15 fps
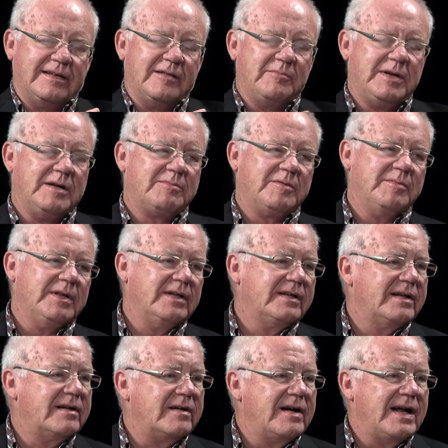the paper mill in
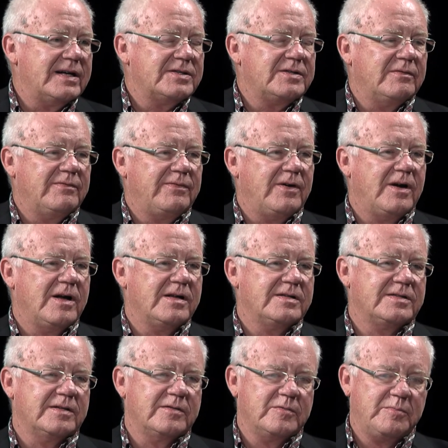International
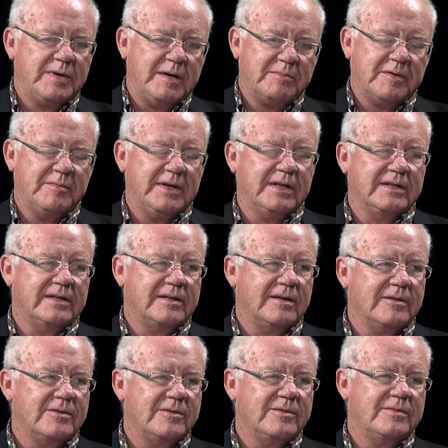Falls, a new paper mill in
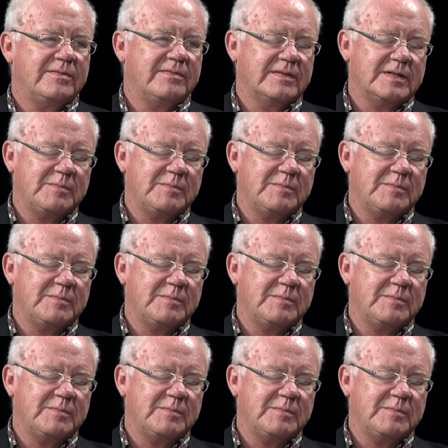Duluth,